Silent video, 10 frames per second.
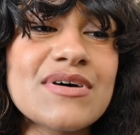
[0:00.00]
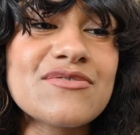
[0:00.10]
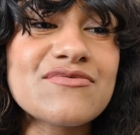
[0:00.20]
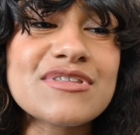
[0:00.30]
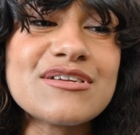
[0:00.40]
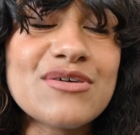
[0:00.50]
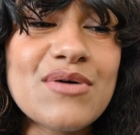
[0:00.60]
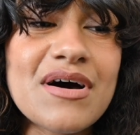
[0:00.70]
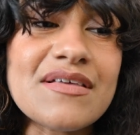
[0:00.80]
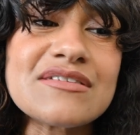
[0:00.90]
I don't really know
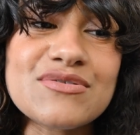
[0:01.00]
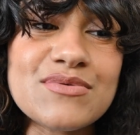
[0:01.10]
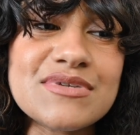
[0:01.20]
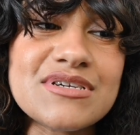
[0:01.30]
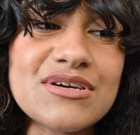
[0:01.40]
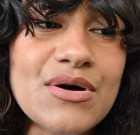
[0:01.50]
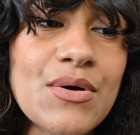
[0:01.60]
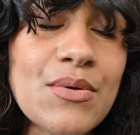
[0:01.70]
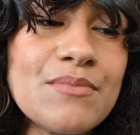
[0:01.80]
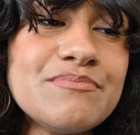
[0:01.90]
how that's going to
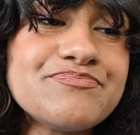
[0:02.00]
go.